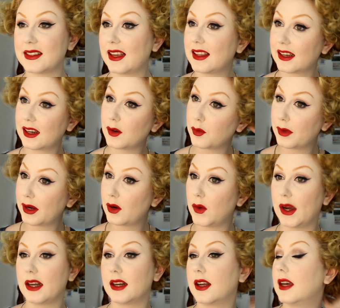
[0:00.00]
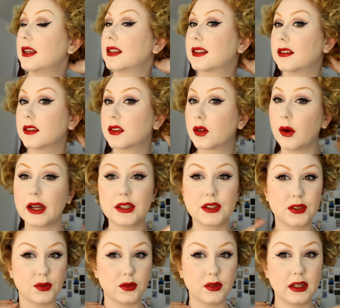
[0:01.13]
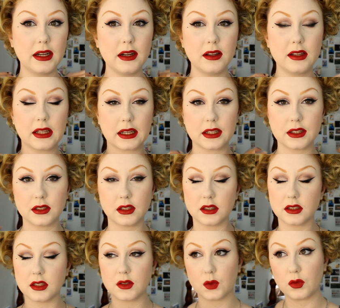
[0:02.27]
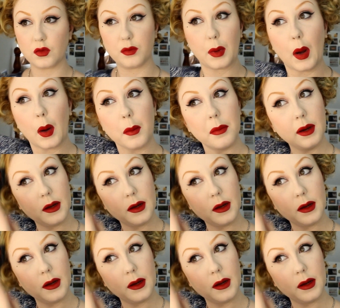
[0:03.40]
I think it'll be quite nice because it's quite short now, like it's just a sort of bob.